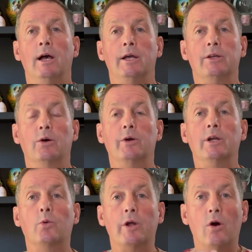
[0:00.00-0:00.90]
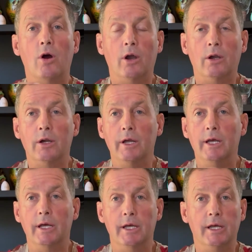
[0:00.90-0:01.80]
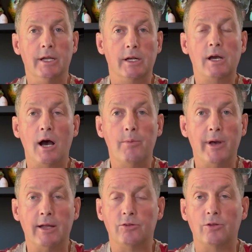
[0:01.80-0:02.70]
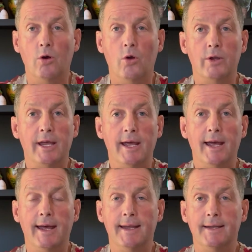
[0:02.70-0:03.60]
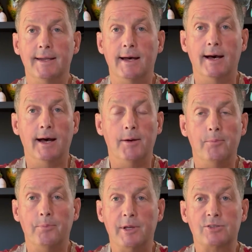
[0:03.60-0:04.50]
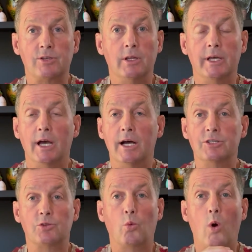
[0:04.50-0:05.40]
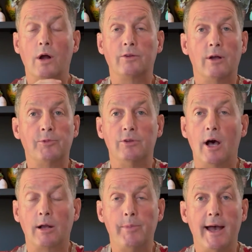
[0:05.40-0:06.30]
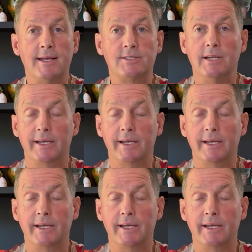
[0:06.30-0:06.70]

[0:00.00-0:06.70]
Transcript: here we are in a combat zone, and basically I just walked up to Doc Bass and I